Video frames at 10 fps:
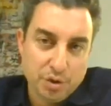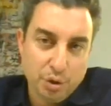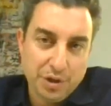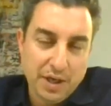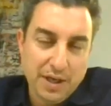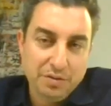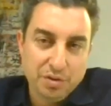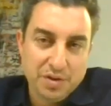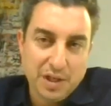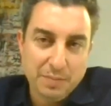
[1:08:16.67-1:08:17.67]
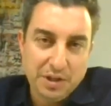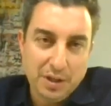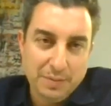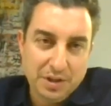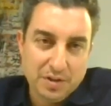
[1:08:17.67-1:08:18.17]
So the letter sent by
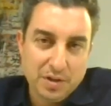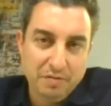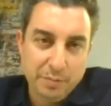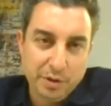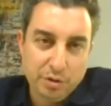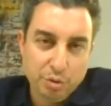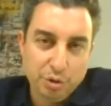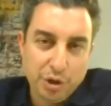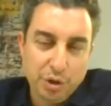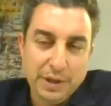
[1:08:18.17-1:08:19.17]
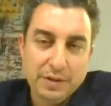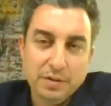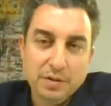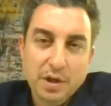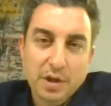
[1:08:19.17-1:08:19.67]
the Lebanese government to the UN